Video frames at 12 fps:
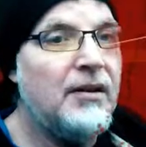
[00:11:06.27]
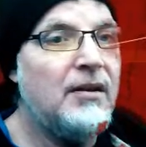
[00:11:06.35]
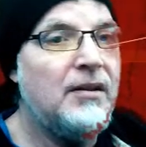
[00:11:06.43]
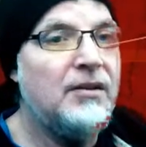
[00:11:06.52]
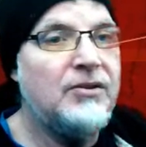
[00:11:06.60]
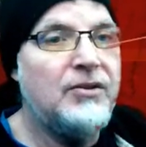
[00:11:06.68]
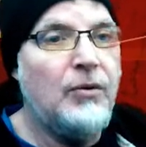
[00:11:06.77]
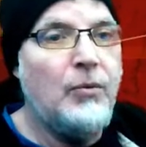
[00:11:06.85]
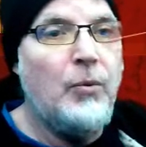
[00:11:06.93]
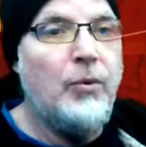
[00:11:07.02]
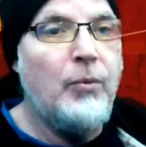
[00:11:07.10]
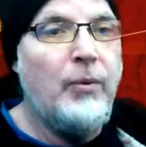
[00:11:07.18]
So
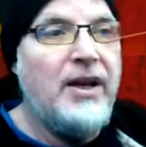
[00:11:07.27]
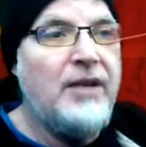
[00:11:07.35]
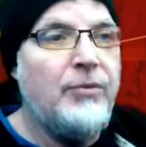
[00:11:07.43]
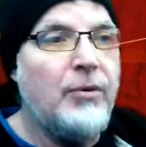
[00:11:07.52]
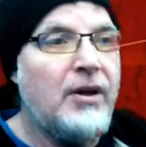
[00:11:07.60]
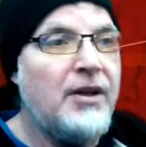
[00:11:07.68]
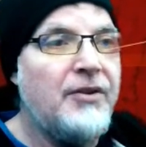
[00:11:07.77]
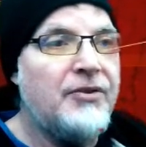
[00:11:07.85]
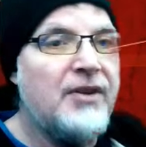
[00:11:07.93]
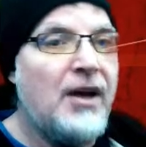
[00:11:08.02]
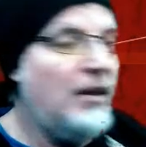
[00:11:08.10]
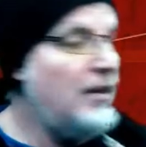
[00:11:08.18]
we're waiting for a
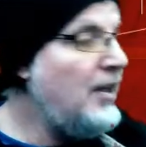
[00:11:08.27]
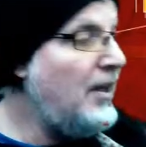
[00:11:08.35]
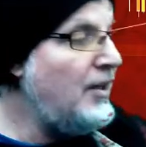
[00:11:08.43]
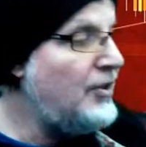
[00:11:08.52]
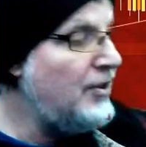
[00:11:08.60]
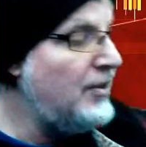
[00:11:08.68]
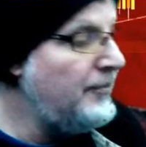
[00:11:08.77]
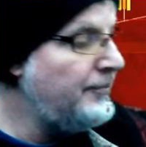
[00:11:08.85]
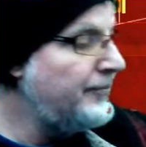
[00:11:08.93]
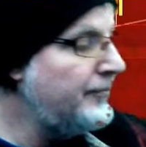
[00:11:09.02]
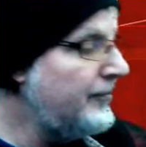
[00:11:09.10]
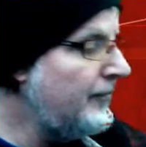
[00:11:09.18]
consolidation
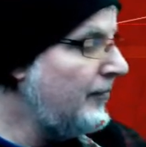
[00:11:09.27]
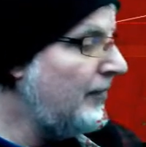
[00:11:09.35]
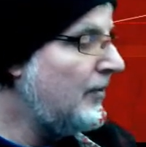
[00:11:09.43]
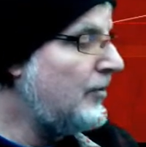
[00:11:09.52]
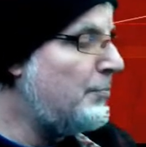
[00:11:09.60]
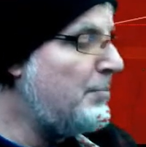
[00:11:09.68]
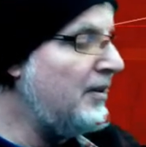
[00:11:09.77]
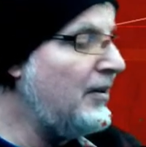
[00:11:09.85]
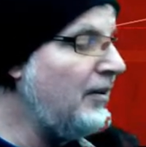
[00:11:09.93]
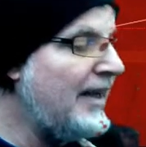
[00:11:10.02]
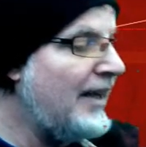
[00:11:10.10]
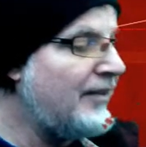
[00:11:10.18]
to build
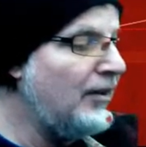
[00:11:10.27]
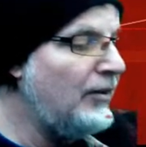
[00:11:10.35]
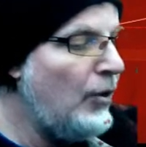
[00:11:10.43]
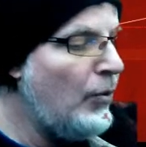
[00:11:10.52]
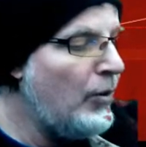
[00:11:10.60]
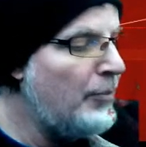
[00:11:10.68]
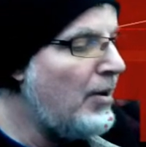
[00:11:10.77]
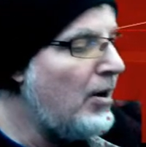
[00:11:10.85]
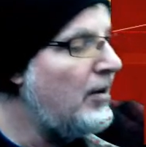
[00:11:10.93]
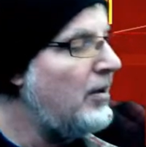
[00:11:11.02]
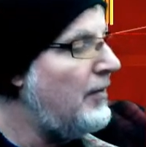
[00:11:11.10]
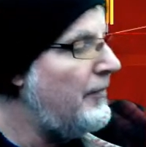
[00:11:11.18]
at the lower part
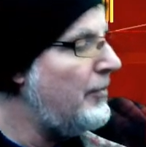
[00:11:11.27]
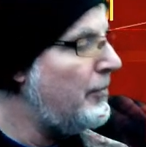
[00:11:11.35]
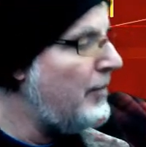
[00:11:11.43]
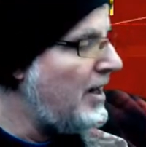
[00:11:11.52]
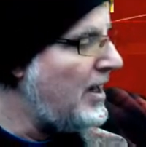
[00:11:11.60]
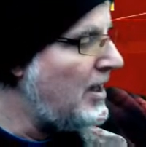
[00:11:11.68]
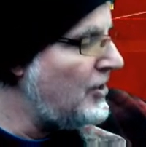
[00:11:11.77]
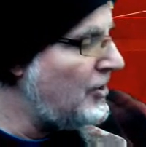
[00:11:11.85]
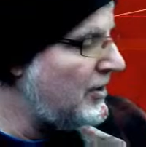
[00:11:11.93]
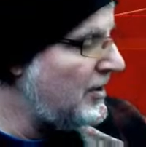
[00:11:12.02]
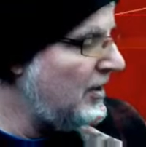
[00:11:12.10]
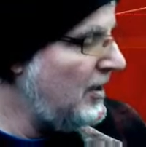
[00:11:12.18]
of the range
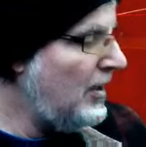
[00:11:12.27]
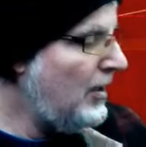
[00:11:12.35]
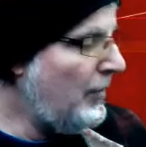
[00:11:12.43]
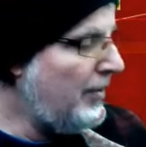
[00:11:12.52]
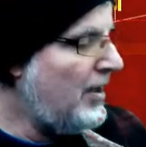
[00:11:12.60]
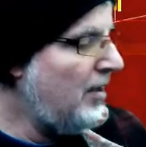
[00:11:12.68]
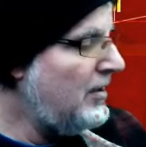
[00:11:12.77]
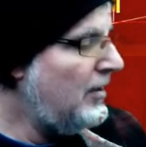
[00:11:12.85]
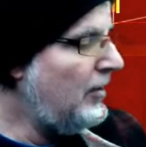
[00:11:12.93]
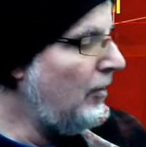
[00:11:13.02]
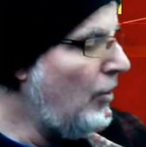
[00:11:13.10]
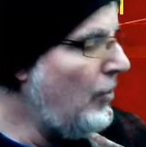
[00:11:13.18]
with
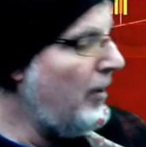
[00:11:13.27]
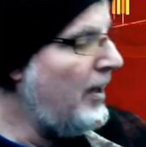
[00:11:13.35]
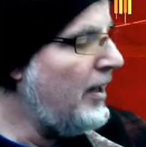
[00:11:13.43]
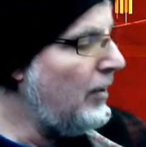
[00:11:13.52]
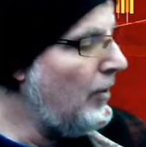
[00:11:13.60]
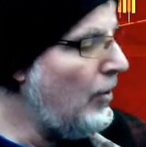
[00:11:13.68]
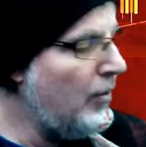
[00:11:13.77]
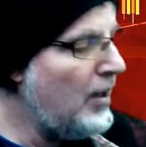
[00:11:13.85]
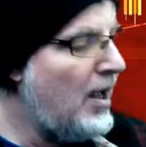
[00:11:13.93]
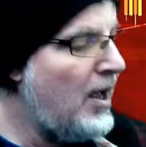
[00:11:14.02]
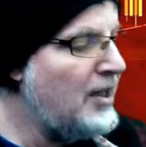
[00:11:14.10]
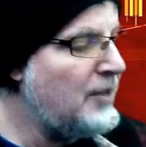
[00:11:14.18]
lower and lower
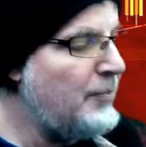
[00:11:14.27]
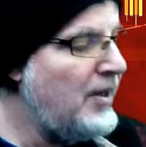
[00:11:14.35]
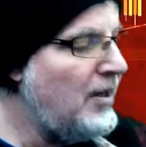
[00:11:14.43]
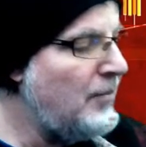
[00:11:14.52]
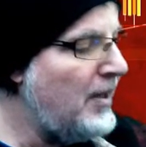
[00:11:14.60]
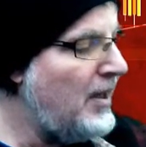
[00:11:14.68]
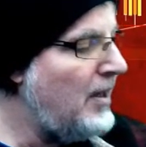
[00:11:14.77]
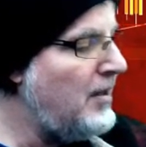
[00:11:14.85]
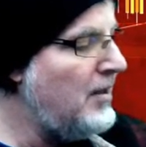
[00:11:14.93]
highs being made